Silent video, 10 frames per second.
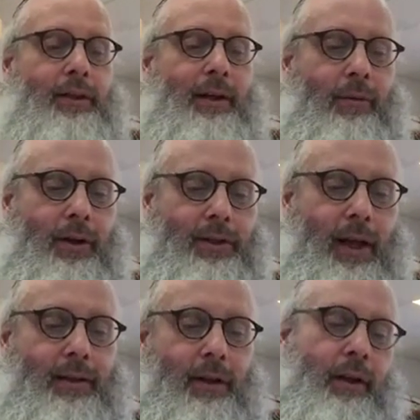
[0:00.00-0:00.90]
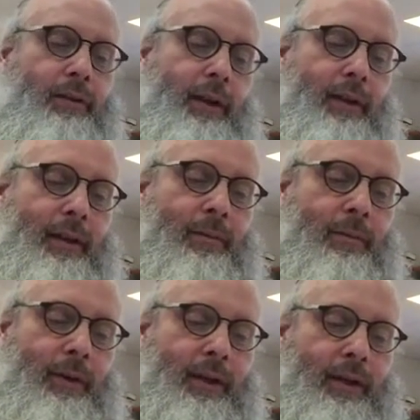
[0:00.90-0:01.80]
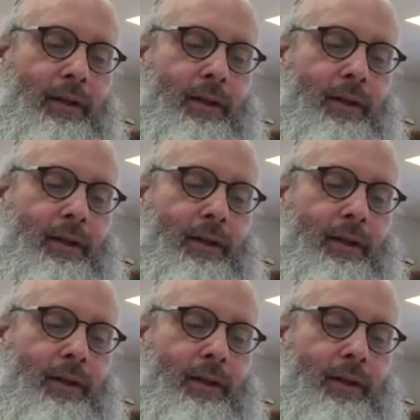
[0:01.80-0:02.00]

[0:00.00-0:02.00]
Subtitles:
Gemara says, when the